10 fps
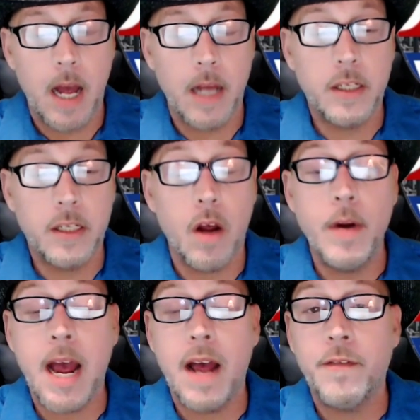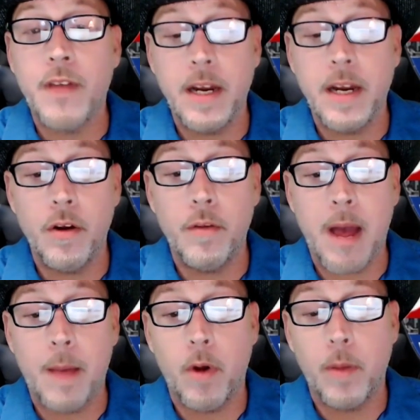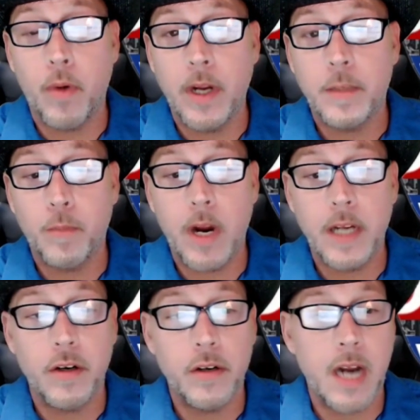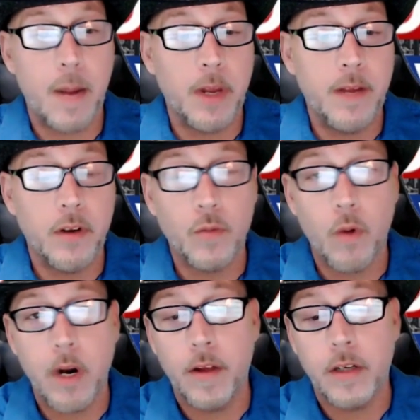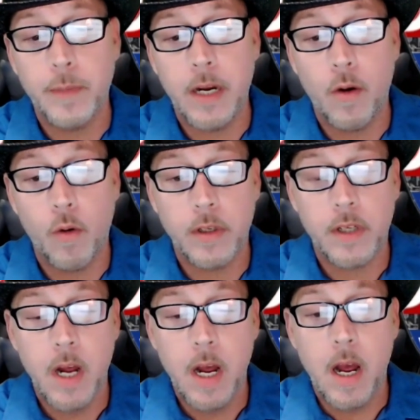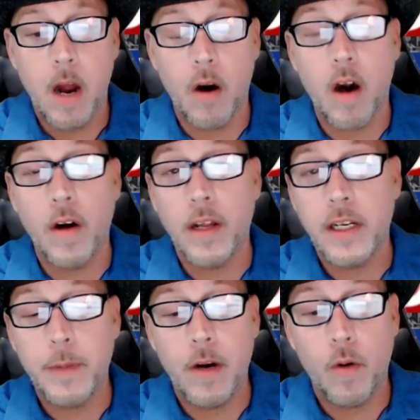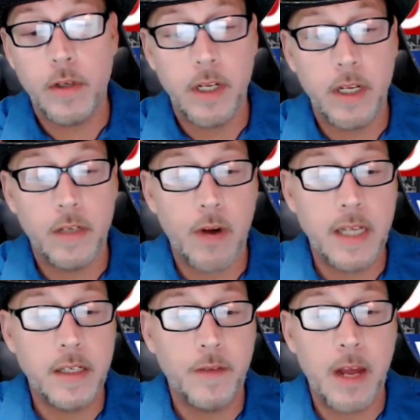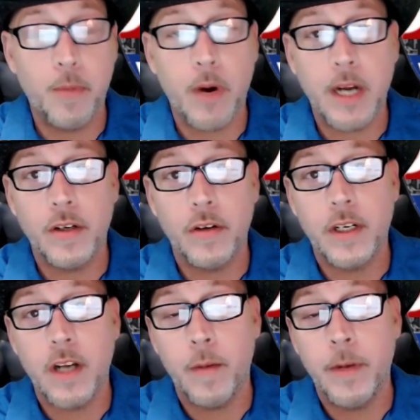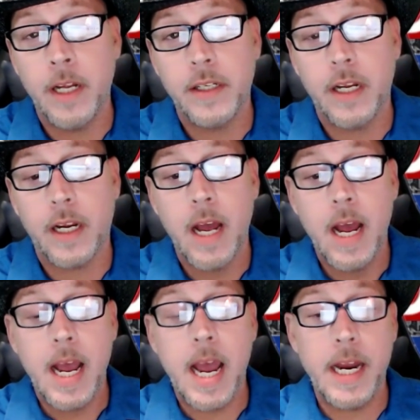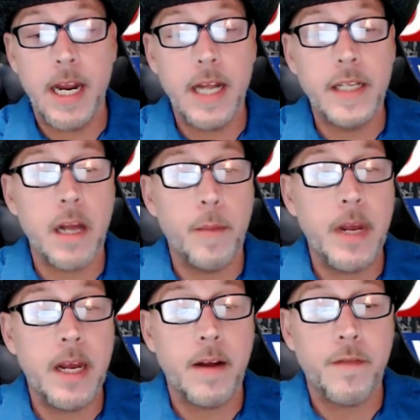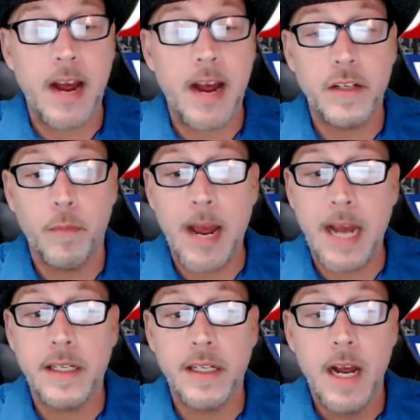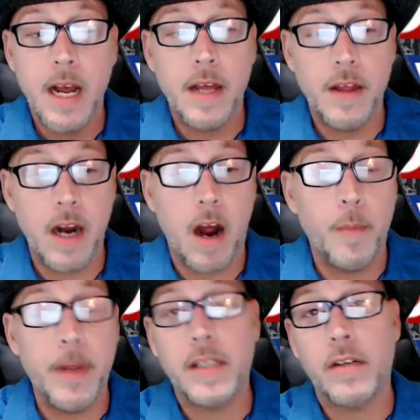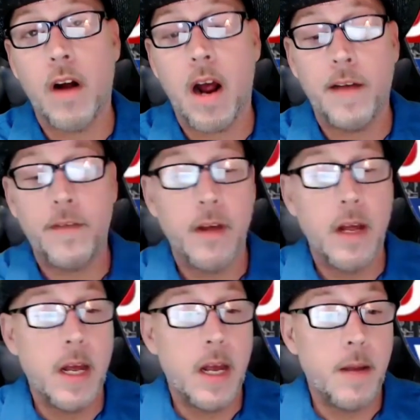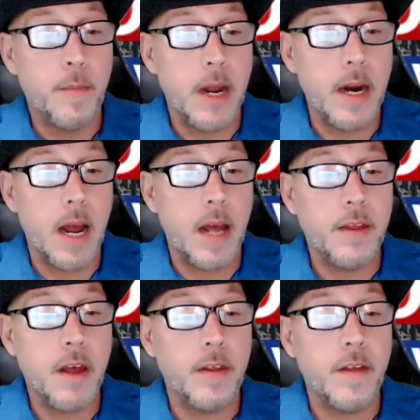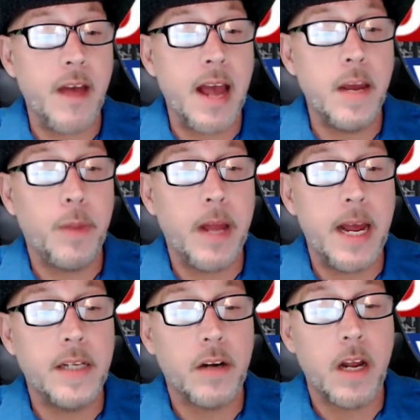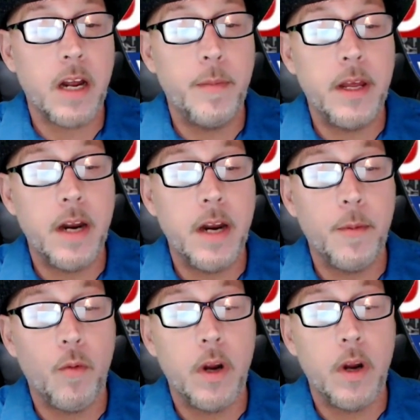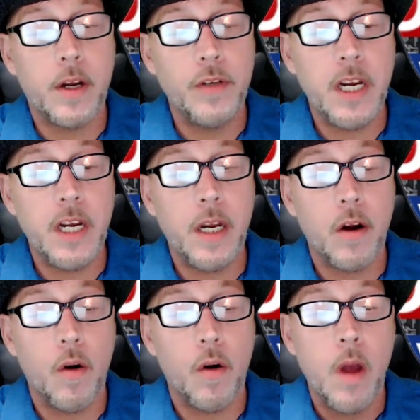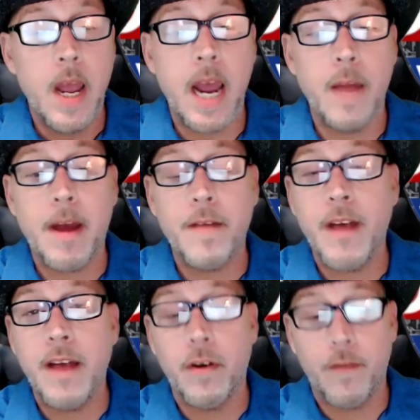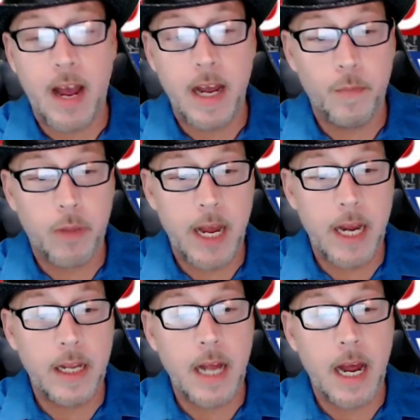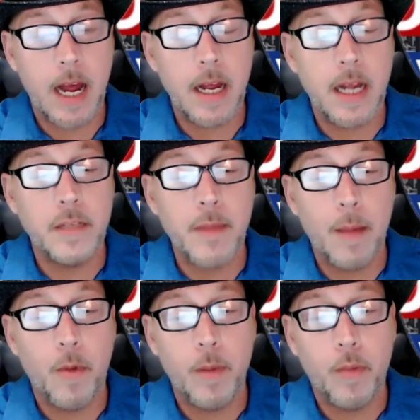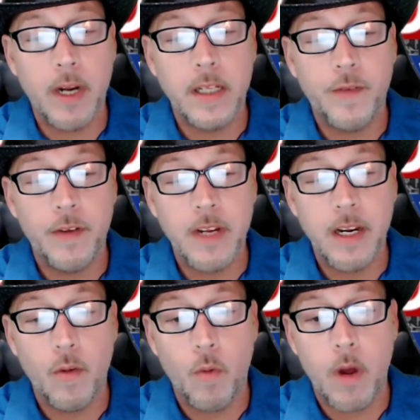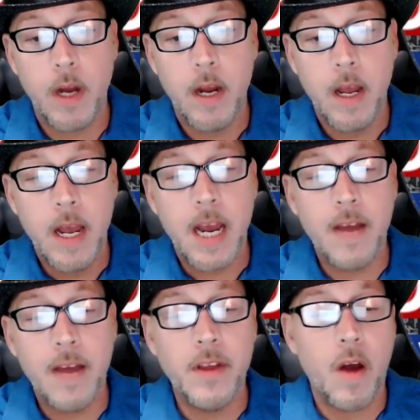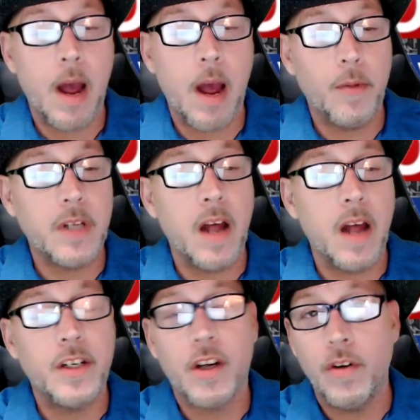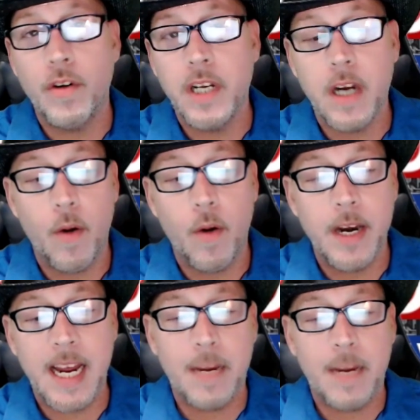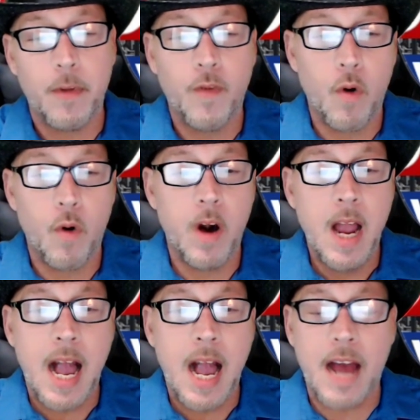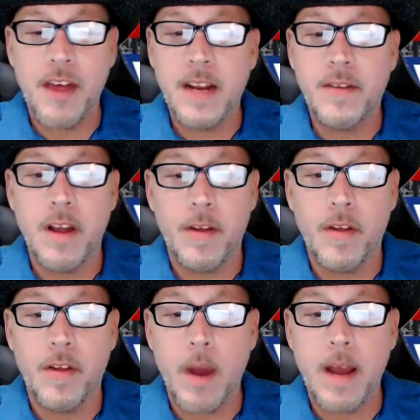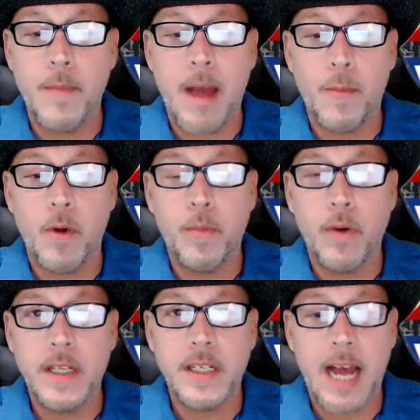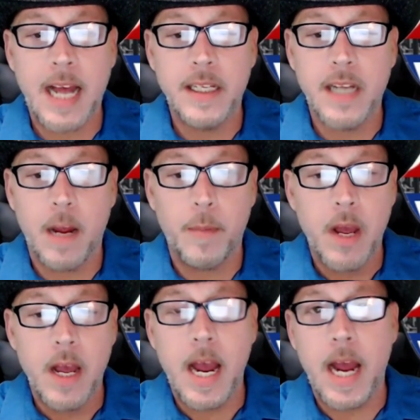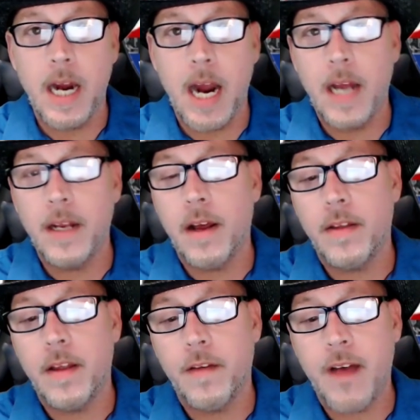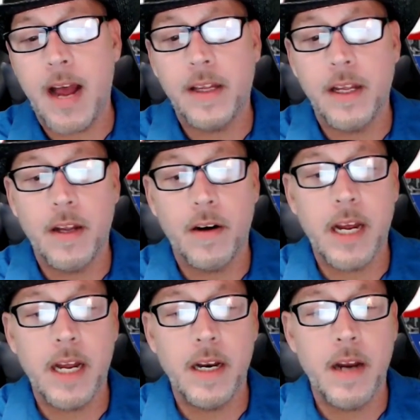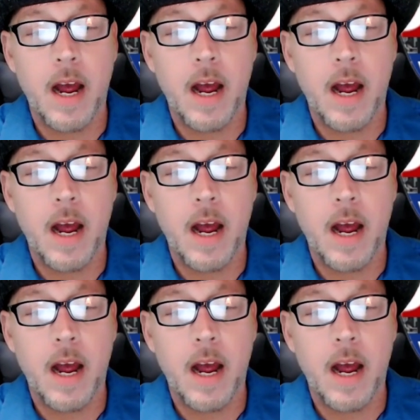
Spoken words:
So now, if they do, My Boy Prince pressures, and I believe there's one other speed horse or early speed horse in this race. If they pressure Deterministic and it ends up being a faster pace, then all bets are off. But the value plays are going to be the number one Cugino, and my favorite value play is My Boy Prince 15-1. Even though I was on Cugino and Neat before, I think the way My Boy Prince lines up and the fact that they're getting